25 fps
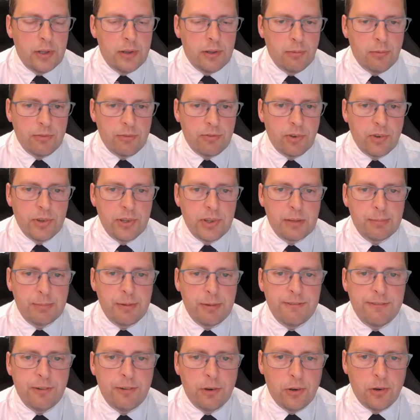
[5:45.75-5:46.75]
We've done this
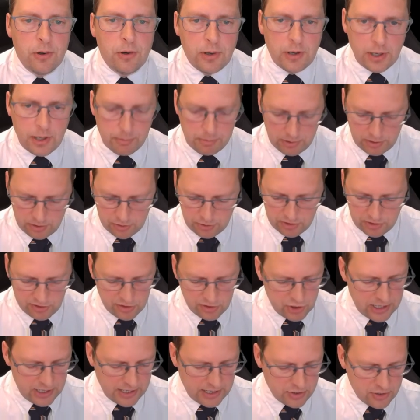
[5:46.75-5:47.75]
before, and I'm going to just
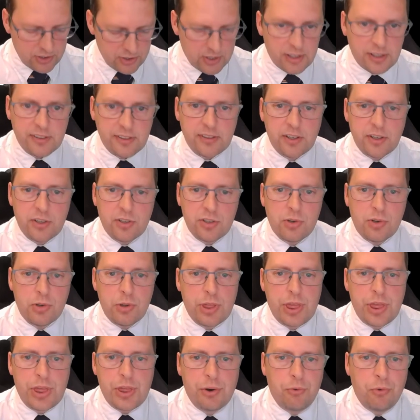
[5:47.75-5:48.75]
change this to
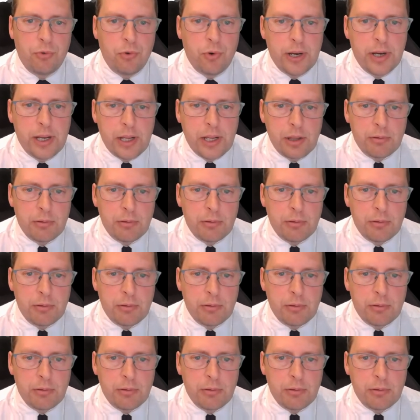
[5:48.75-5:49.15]
3.